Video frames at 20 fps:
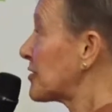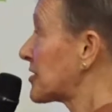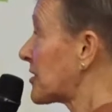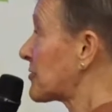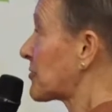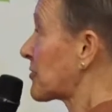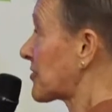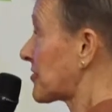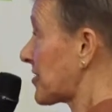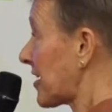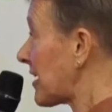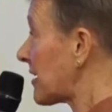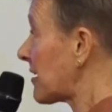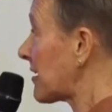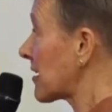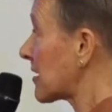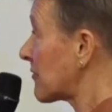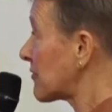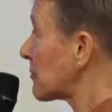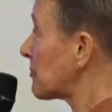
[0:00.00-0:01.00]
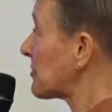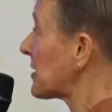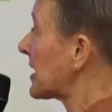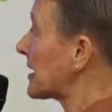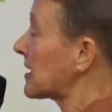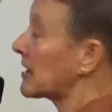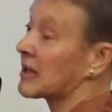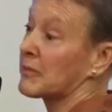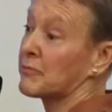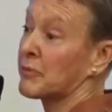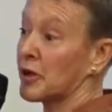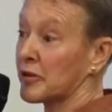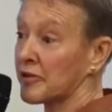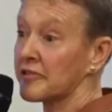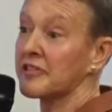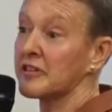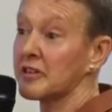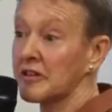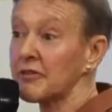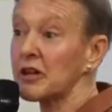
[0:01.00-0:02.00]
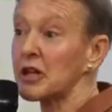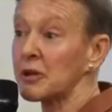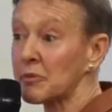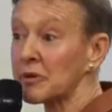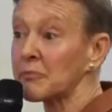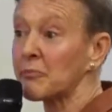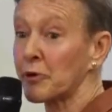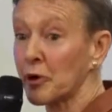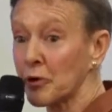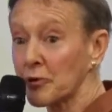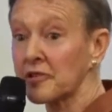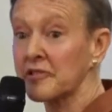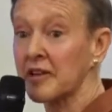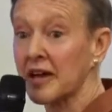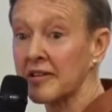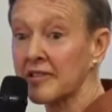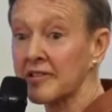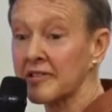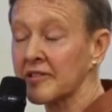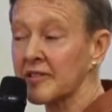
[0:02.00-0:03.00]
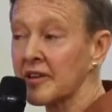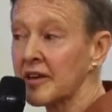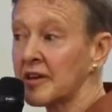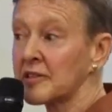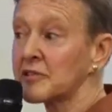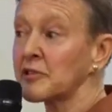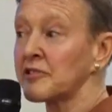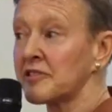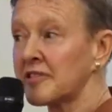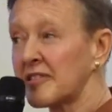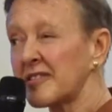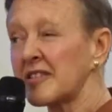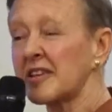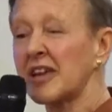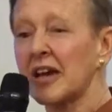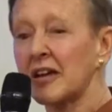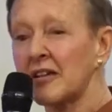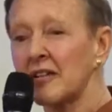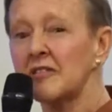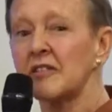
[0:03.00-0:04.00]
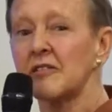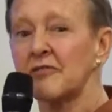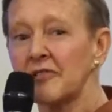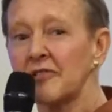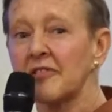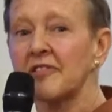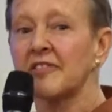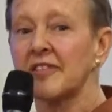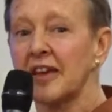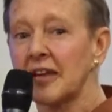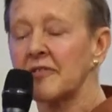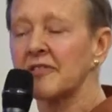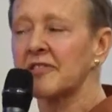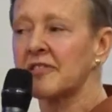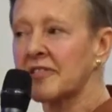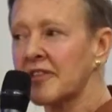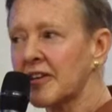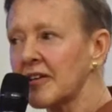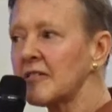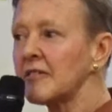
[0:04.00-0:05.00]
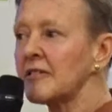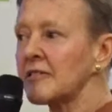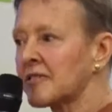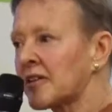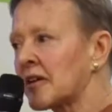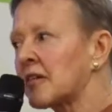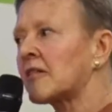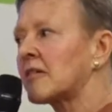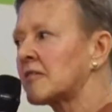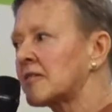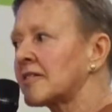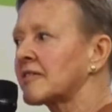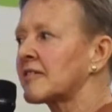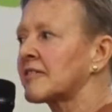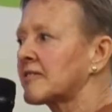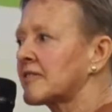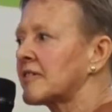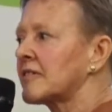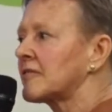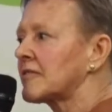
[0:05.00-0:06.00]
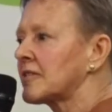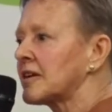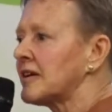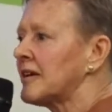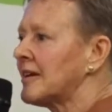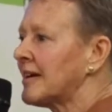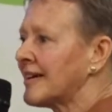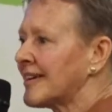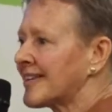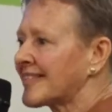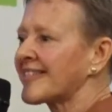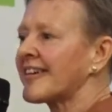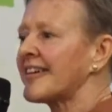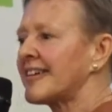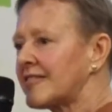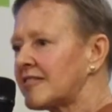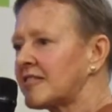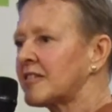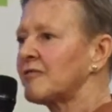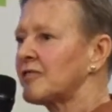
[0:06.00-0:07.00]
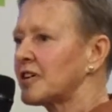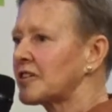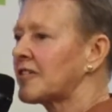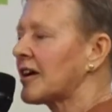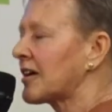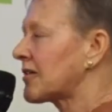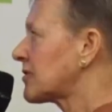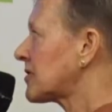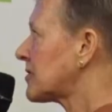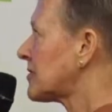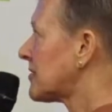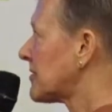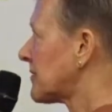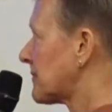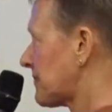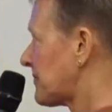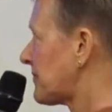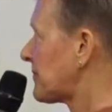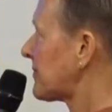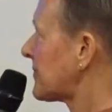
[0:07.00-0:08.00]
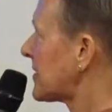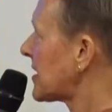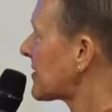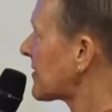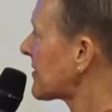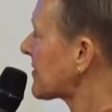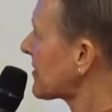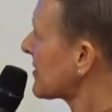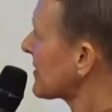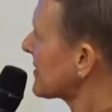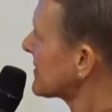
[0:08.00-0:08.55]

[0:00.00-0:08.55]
understanding of the planning and policy development process. So this is, again, a different set of skills that aren't necessarily scientific technical. Next.